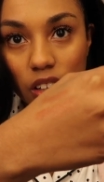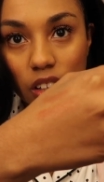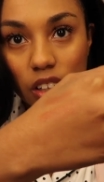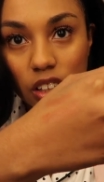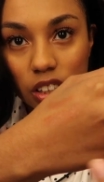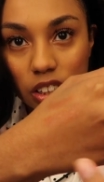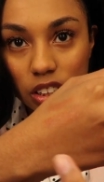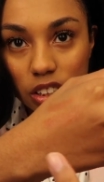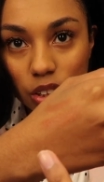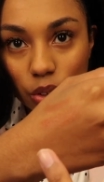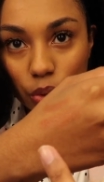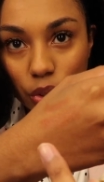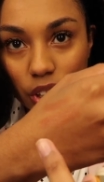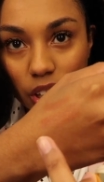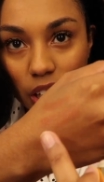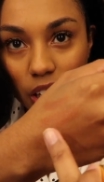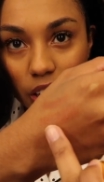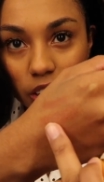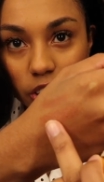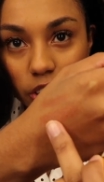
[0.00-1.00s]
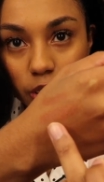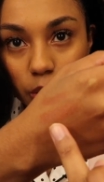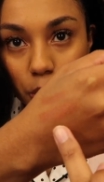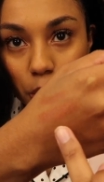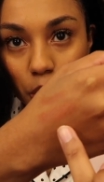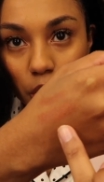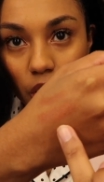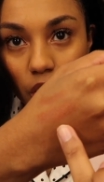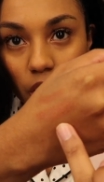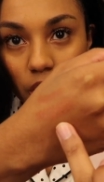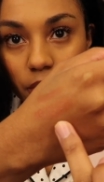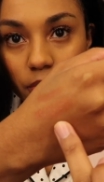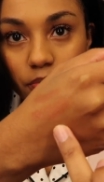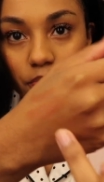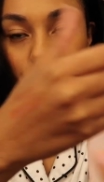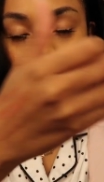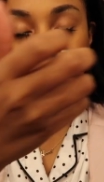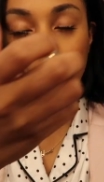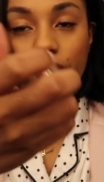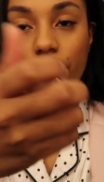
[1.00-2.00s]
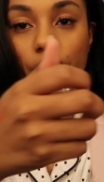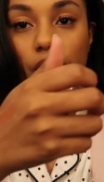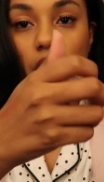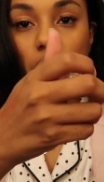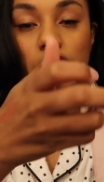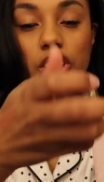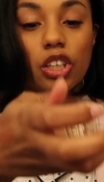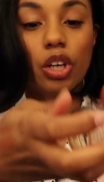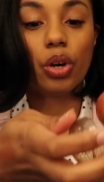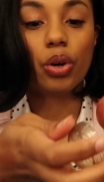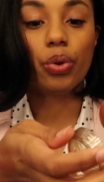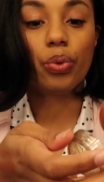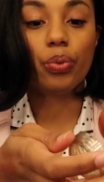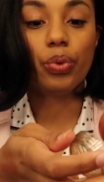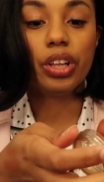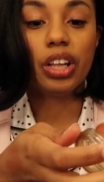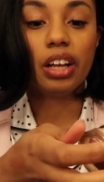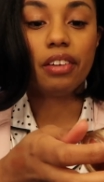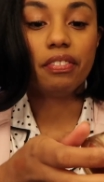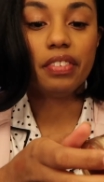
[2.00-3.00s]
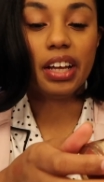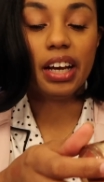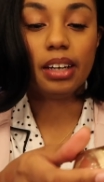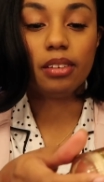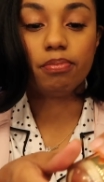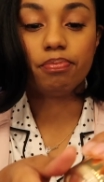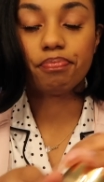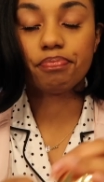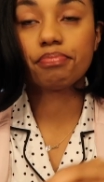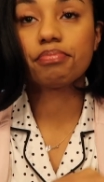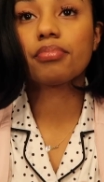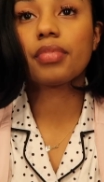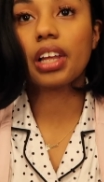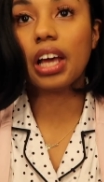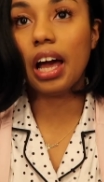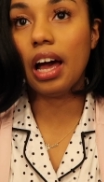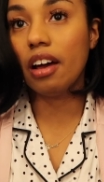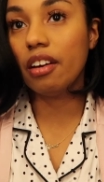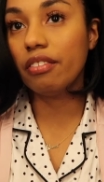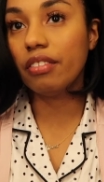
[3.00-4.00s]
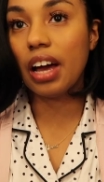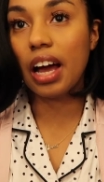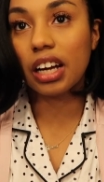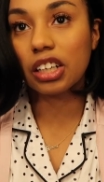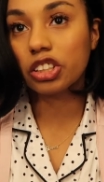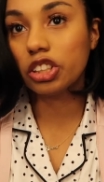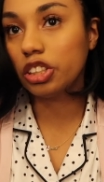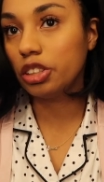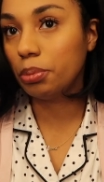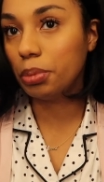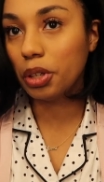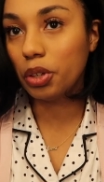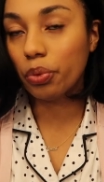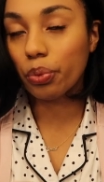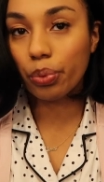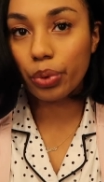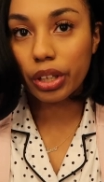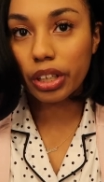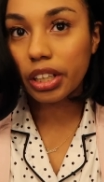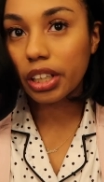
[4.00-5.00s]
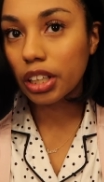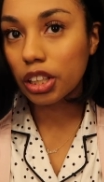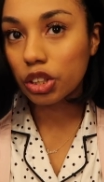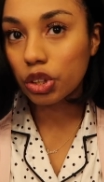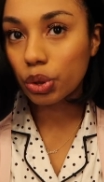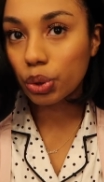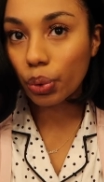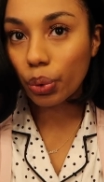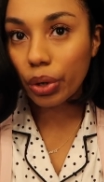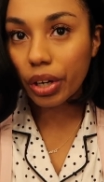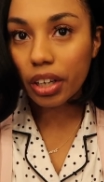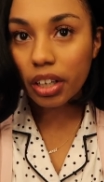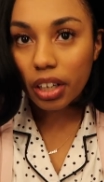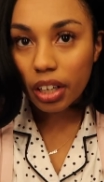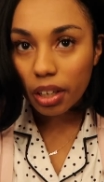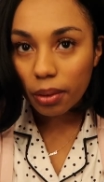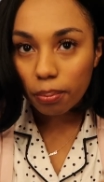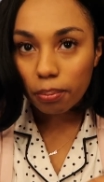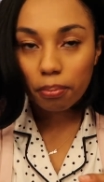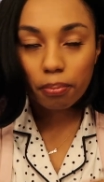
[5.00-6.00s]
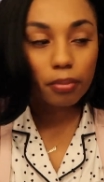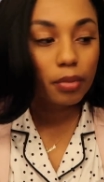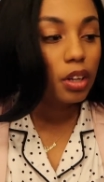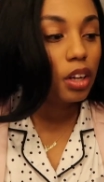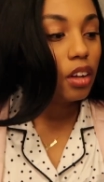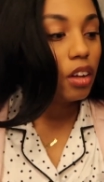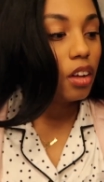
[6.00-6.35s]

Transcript: This is the one that I just put on. So we love that. I've actually been really enjoying them